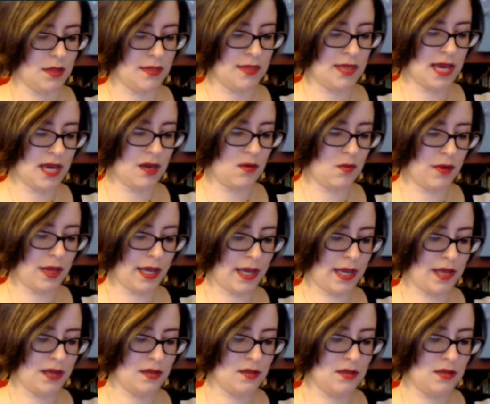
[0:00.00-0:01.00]
That
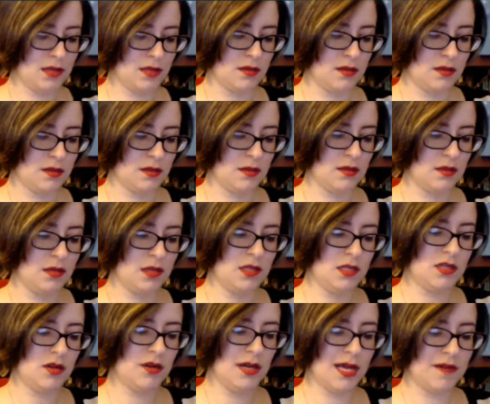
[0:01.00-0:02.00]
way, you
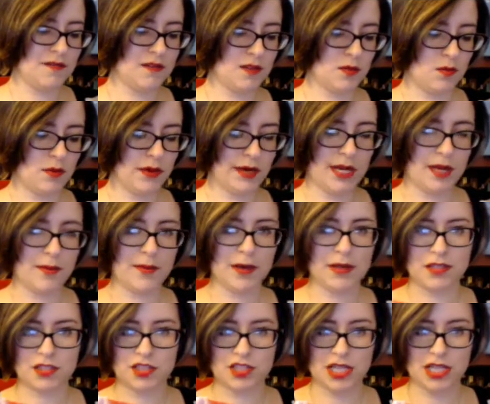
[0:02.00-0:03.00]
don't have to worry
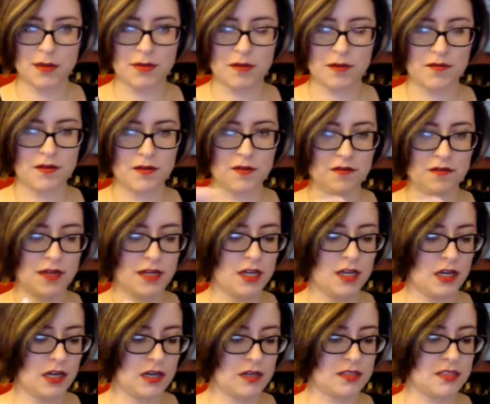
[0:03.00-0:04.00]
about the shape of your
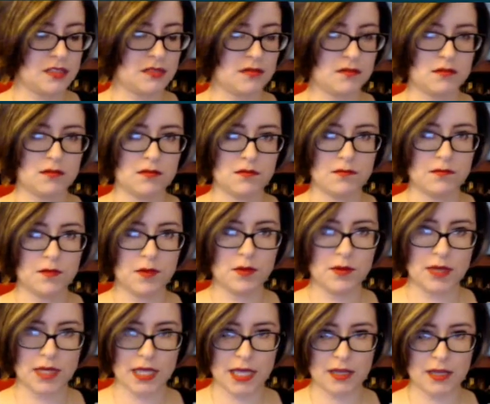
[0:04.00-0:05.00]
fingers
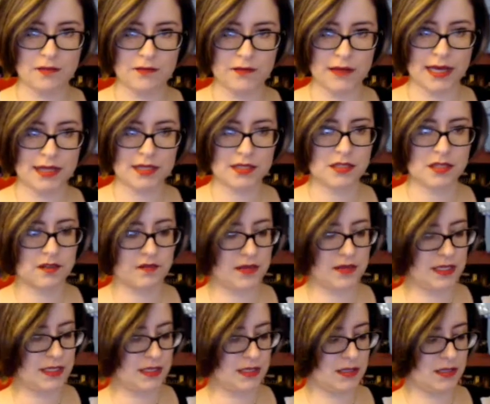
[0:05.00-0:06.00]
ruining a flat
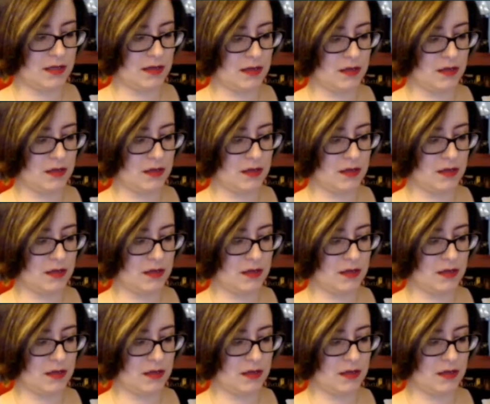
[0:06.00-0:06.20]
surface.